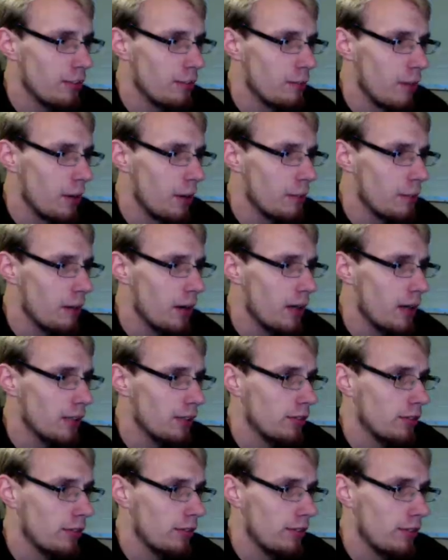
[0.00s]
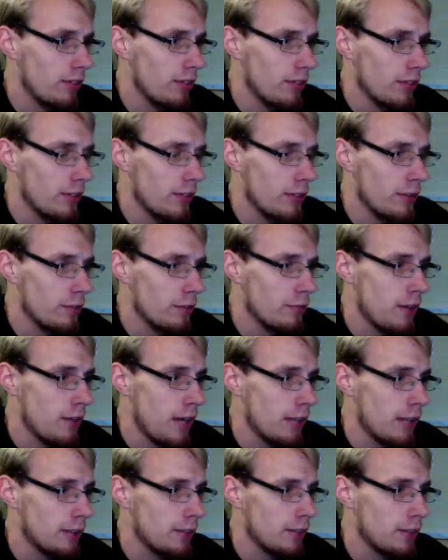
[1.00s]
Mudbox, the
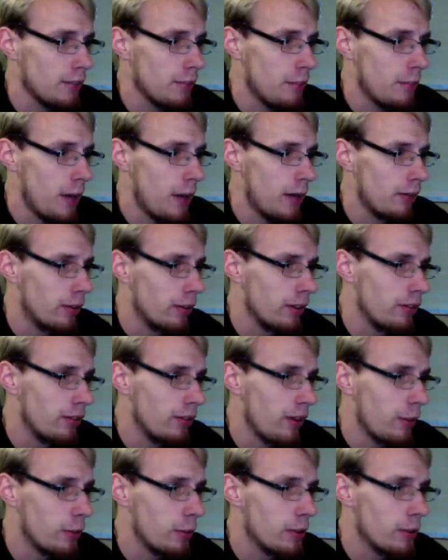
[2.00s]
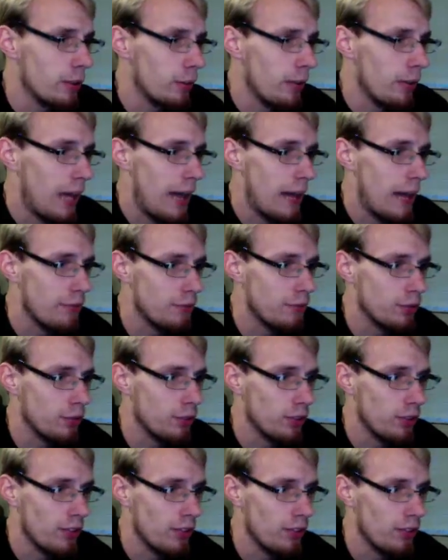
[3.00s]
fact of the matter is that we don't have to
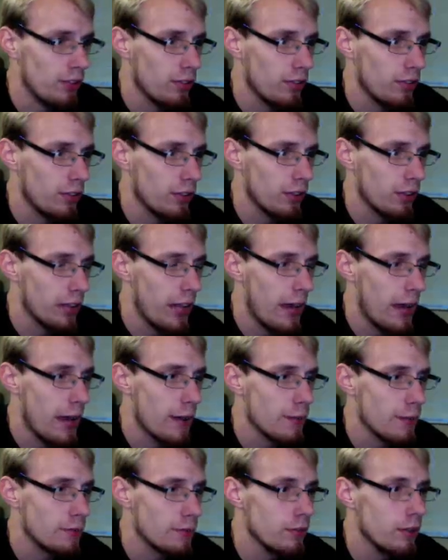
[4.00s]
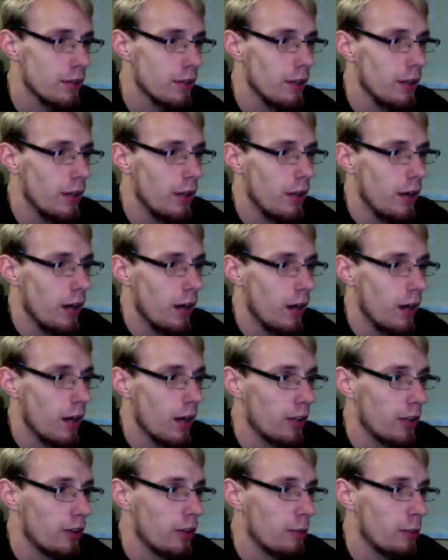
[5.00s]
necessarily have
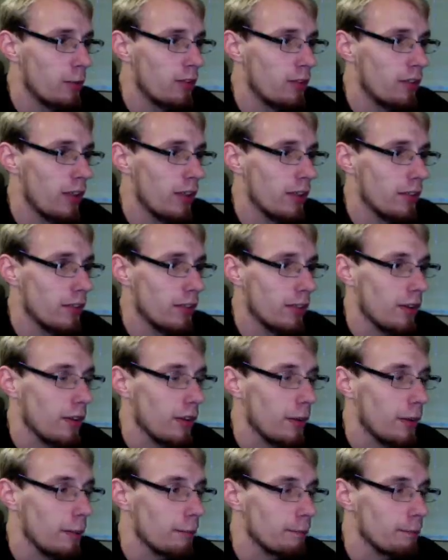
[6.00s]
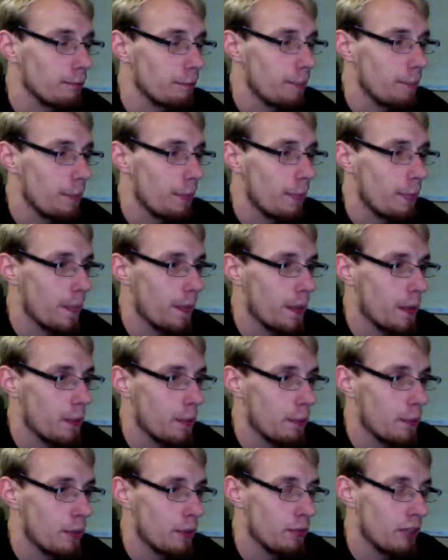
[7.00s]
100%
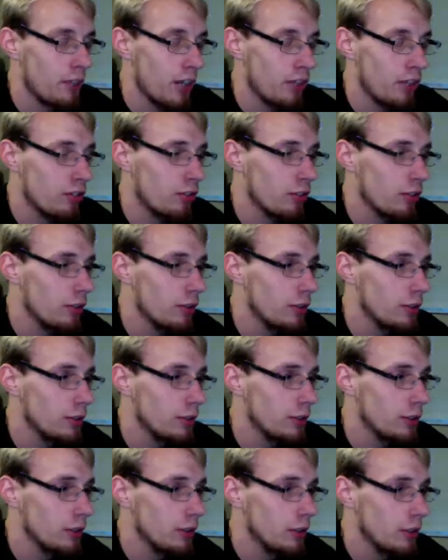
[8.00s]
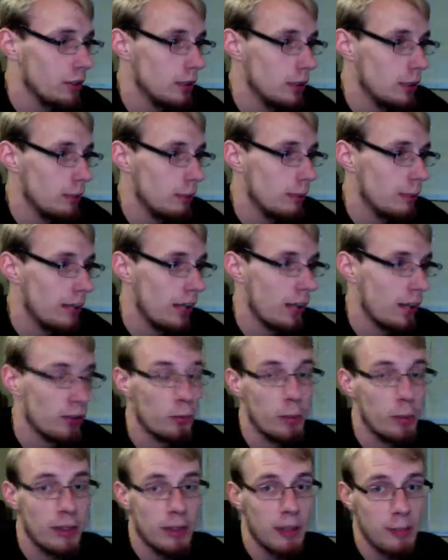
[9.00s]
perfection, because
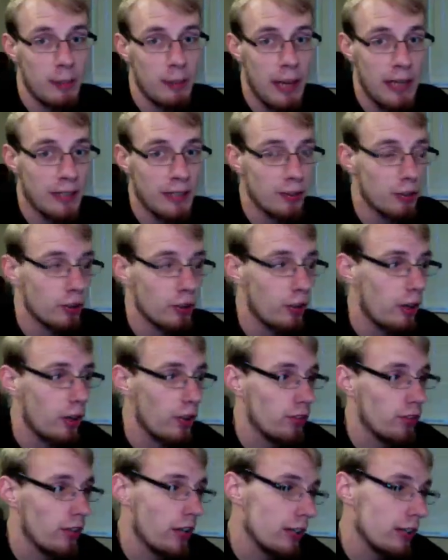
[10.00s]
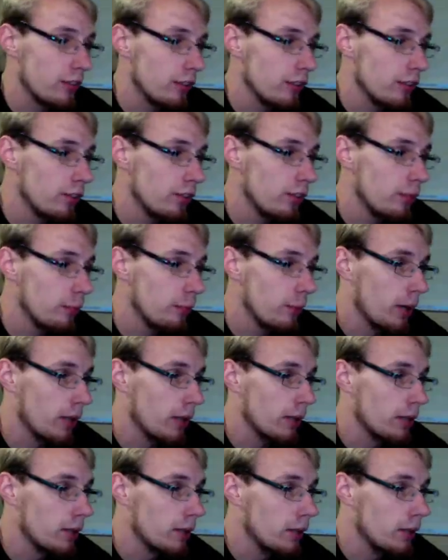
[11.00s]
we can paint across edges, but